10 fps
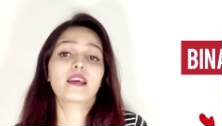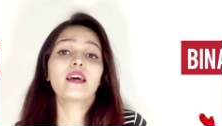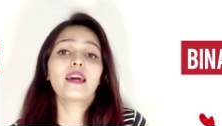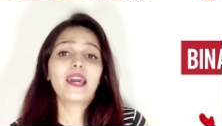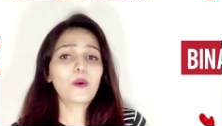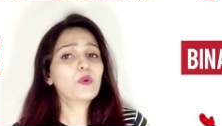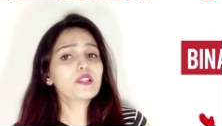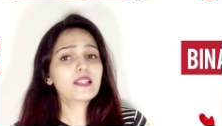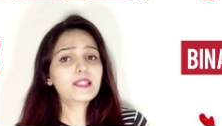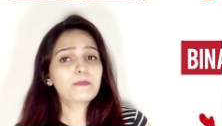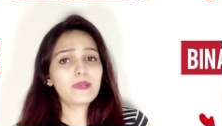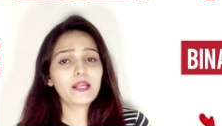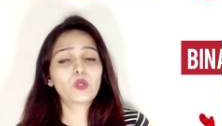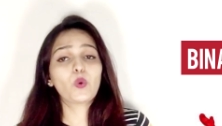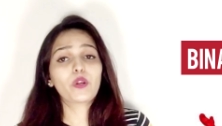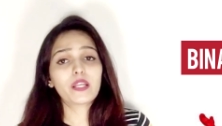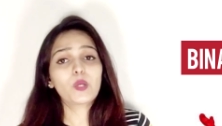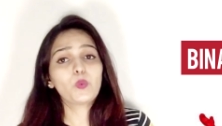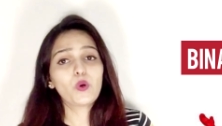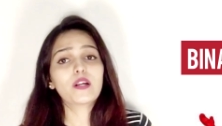Ever since Plato,
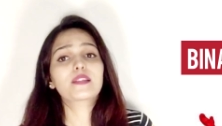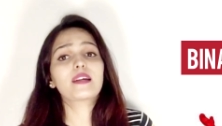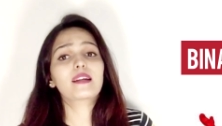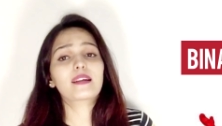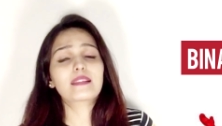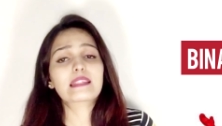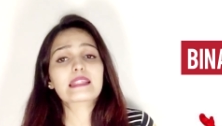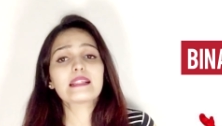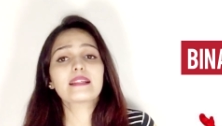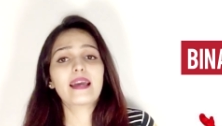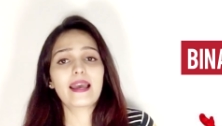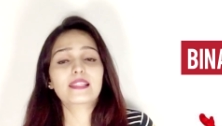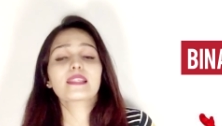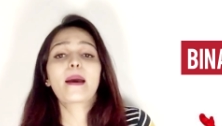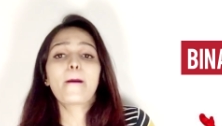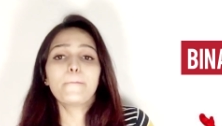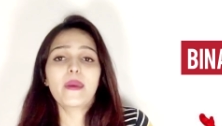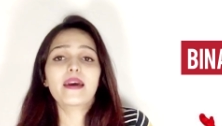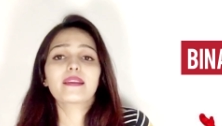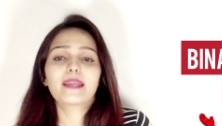written words are considered as
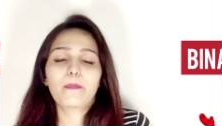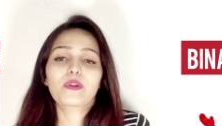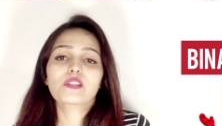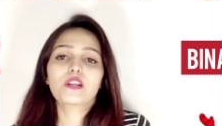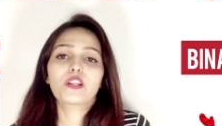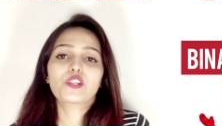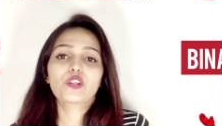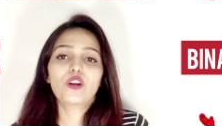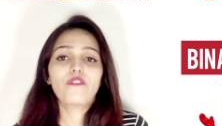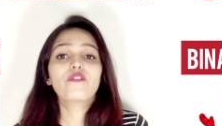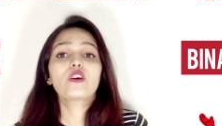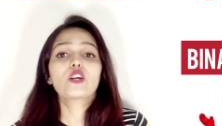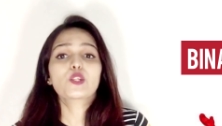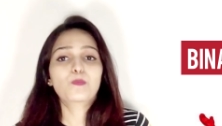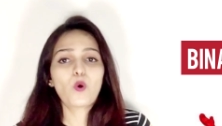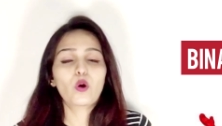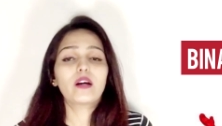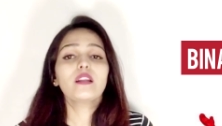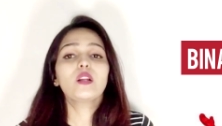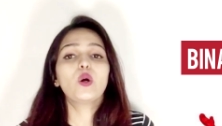mere representation of spoken
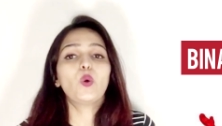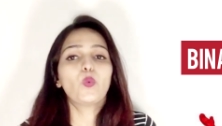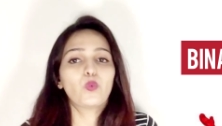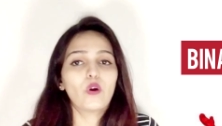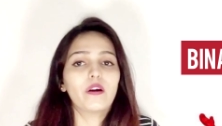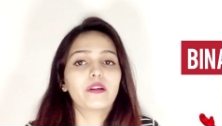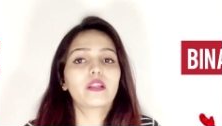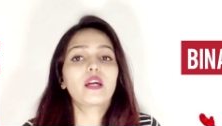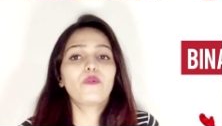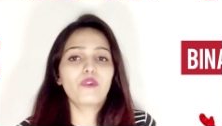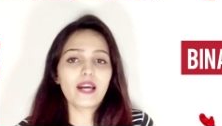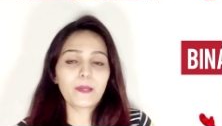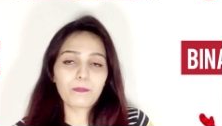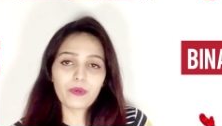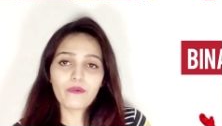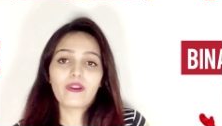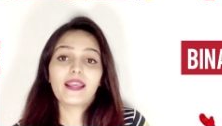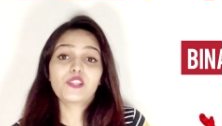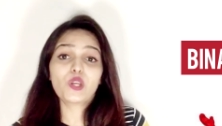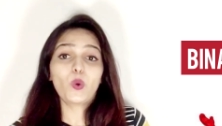word. We are
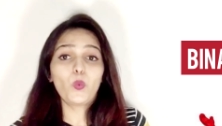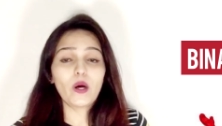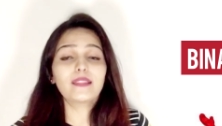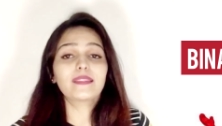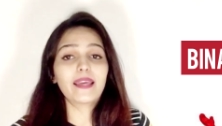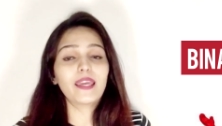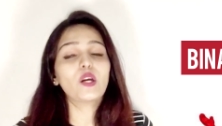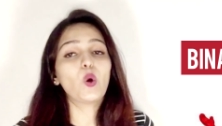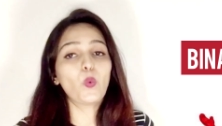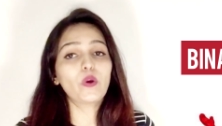privileging one thing over